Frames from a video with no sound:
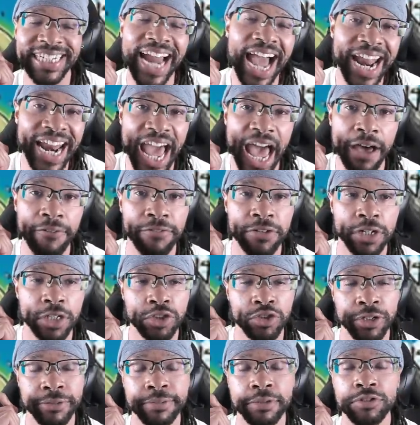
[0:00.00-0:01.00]
not having the
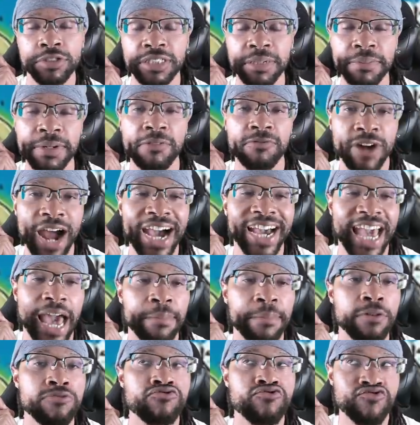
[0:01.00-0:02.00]
tribute summon, Rock
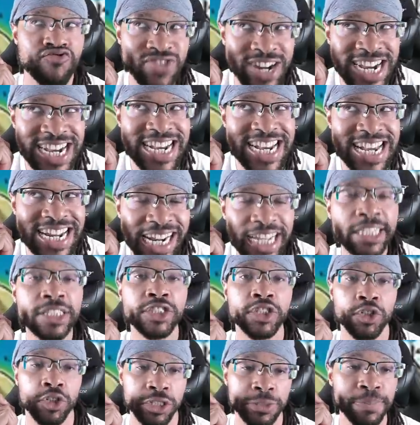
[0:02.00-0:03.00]
Hammer really
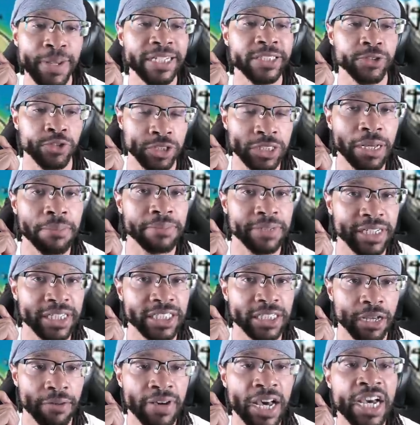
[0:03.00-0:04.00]
should have special summoned
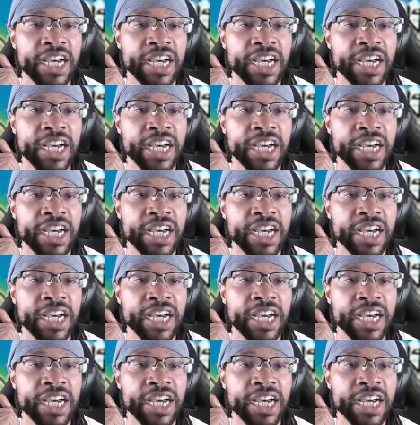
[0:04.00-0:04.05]
this up,